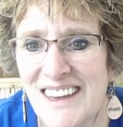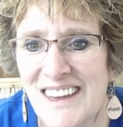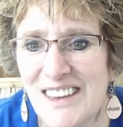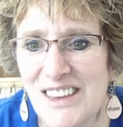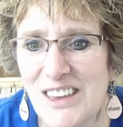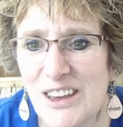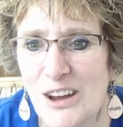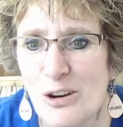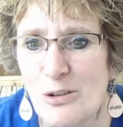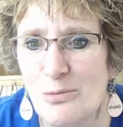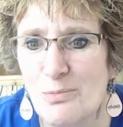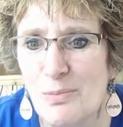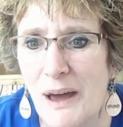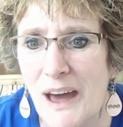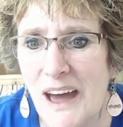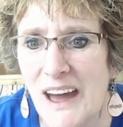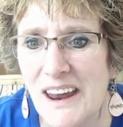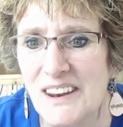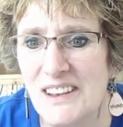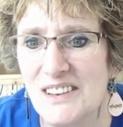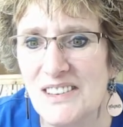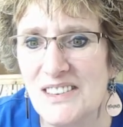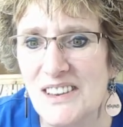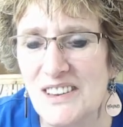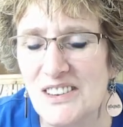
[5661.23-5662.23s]
Yo,
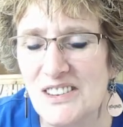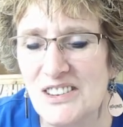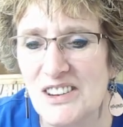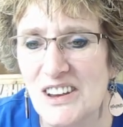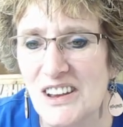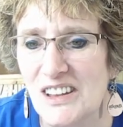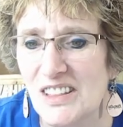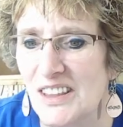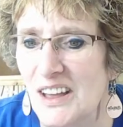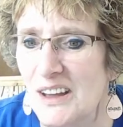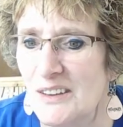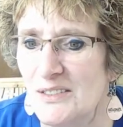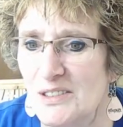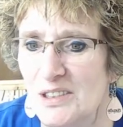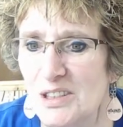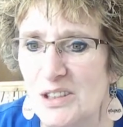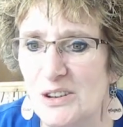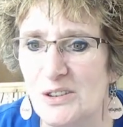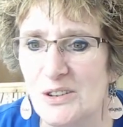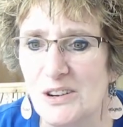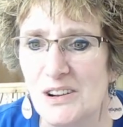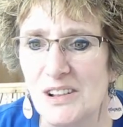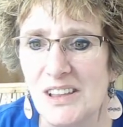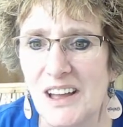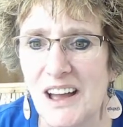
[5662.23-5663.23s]
Patty says she loves
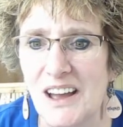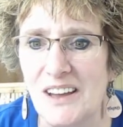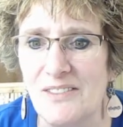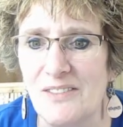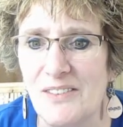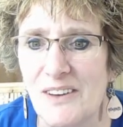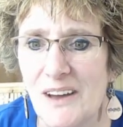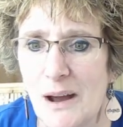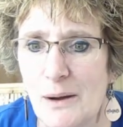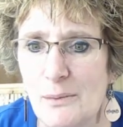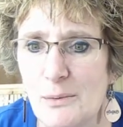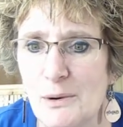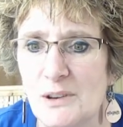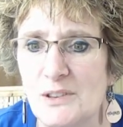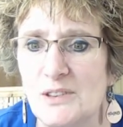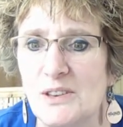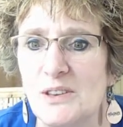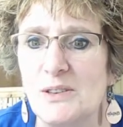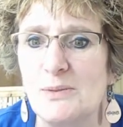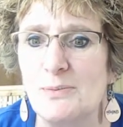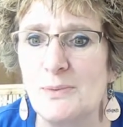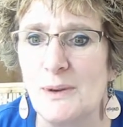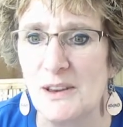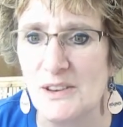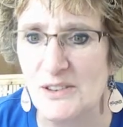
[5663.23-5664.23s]
Lorelei fabrics,
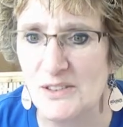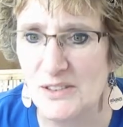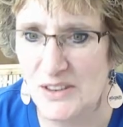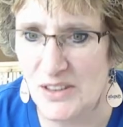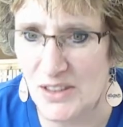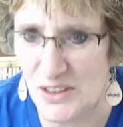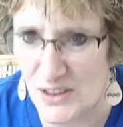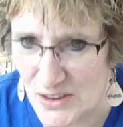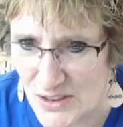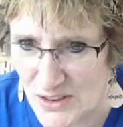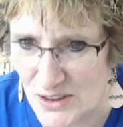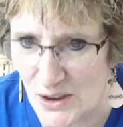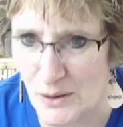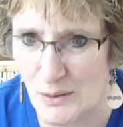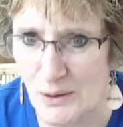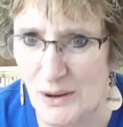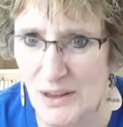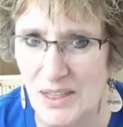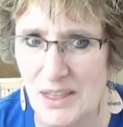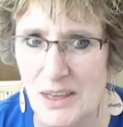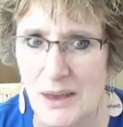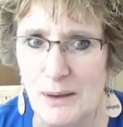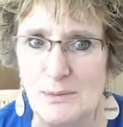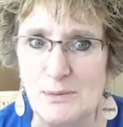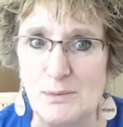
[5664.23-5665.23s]
especially the
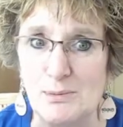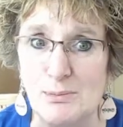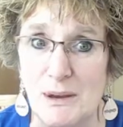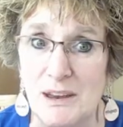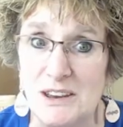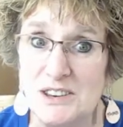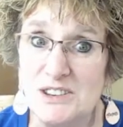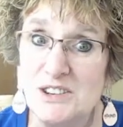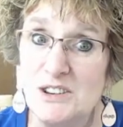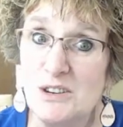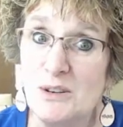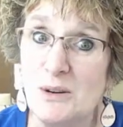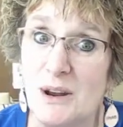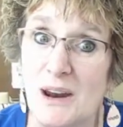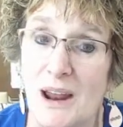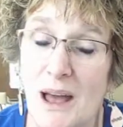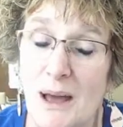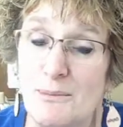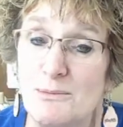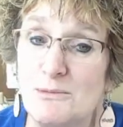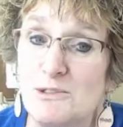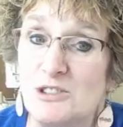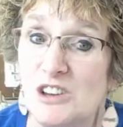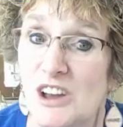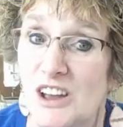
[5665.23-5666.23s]
sewing themes. Me too, and
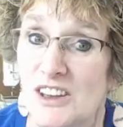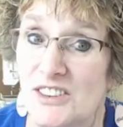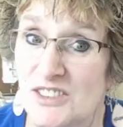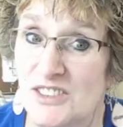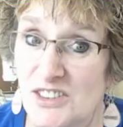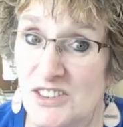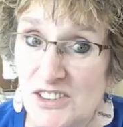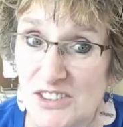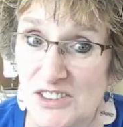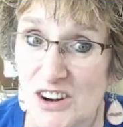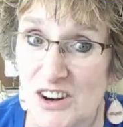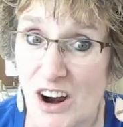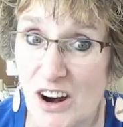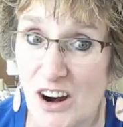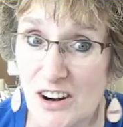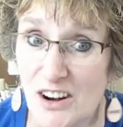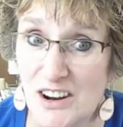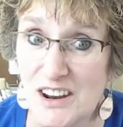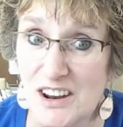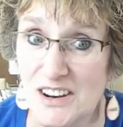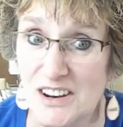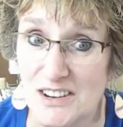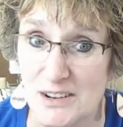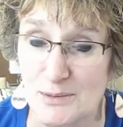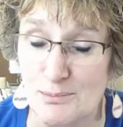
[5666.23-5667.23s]
I'm just
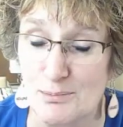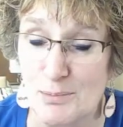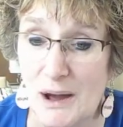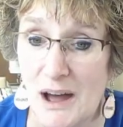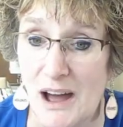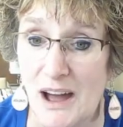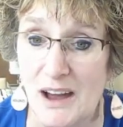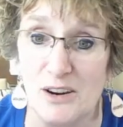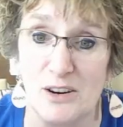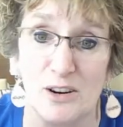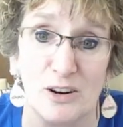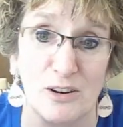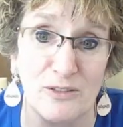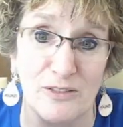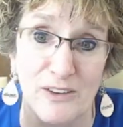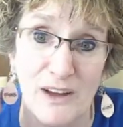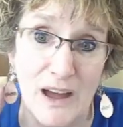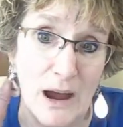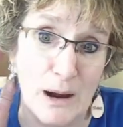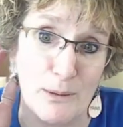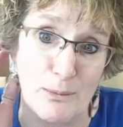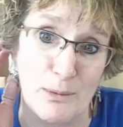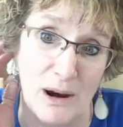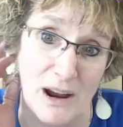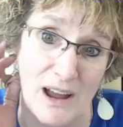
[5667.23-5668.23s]
starting to buy her
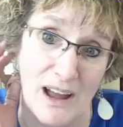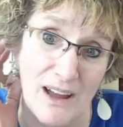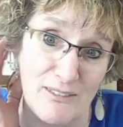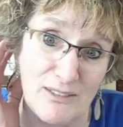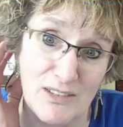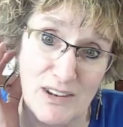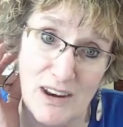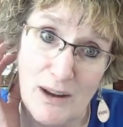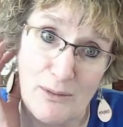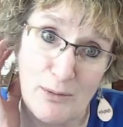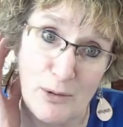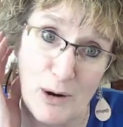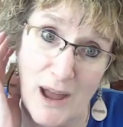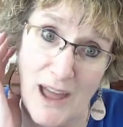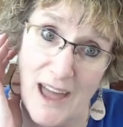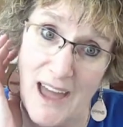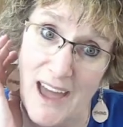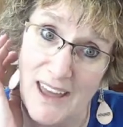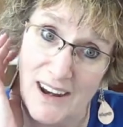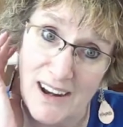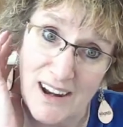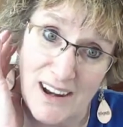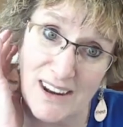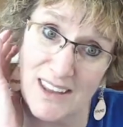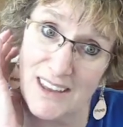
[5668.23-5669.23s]
fabric. I've never
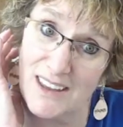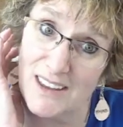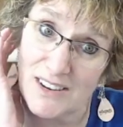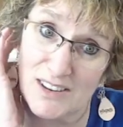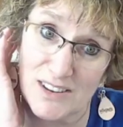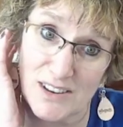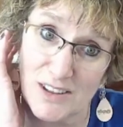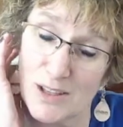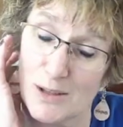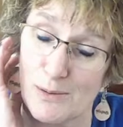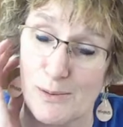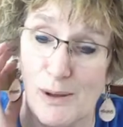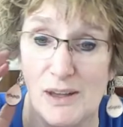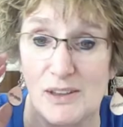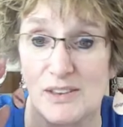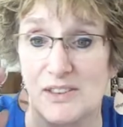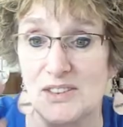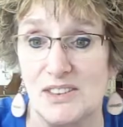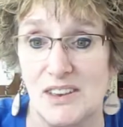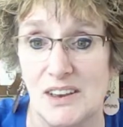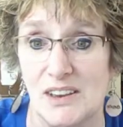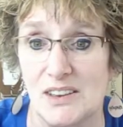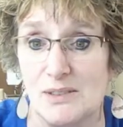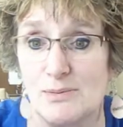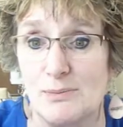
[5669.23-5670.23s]
had any until about
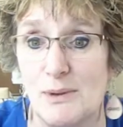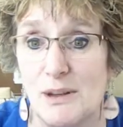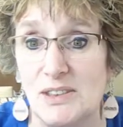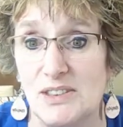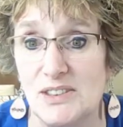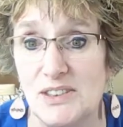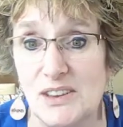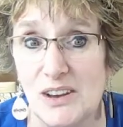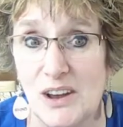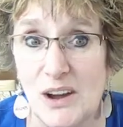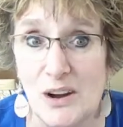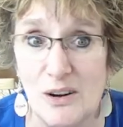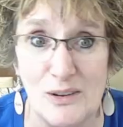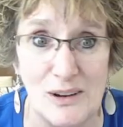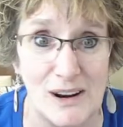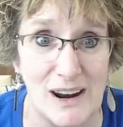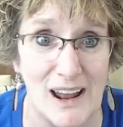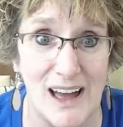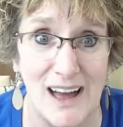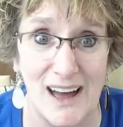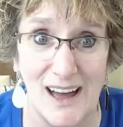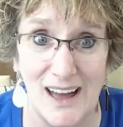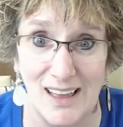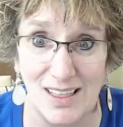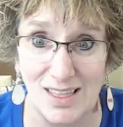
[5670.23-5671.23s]
six months ago, and
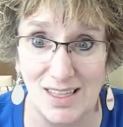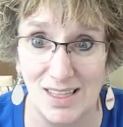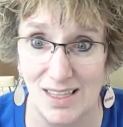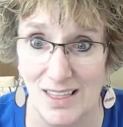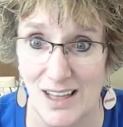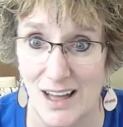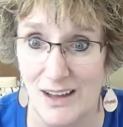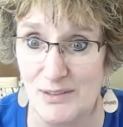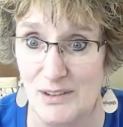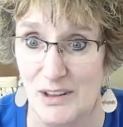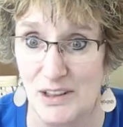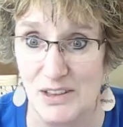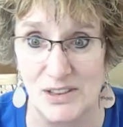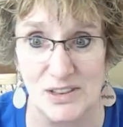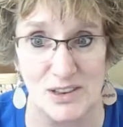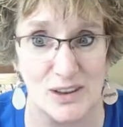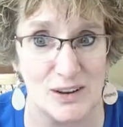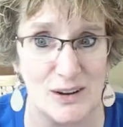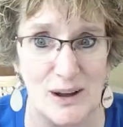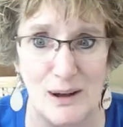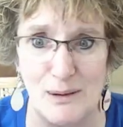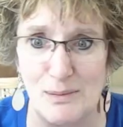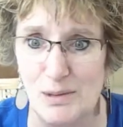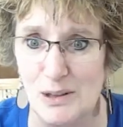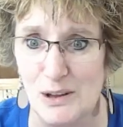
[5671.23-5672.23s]
I love it, so
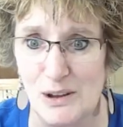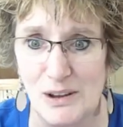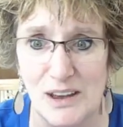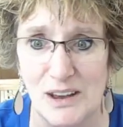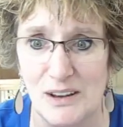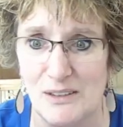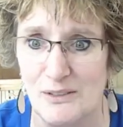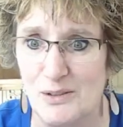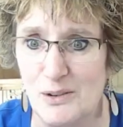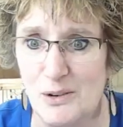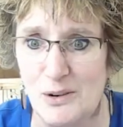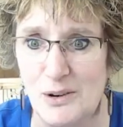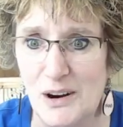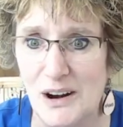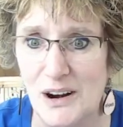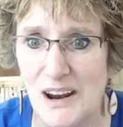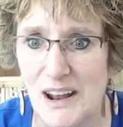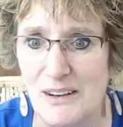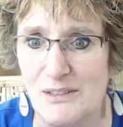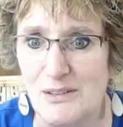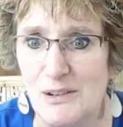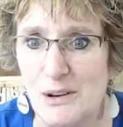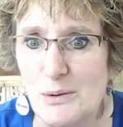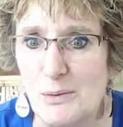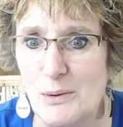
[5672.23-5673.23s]
I'm looking for it
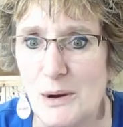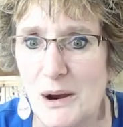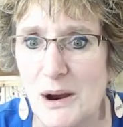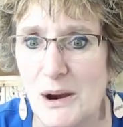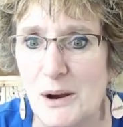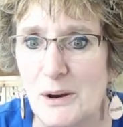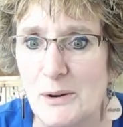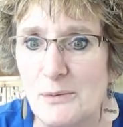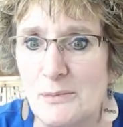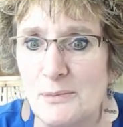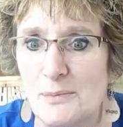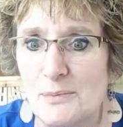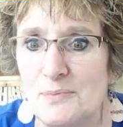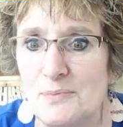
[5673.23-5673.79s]
everywhere.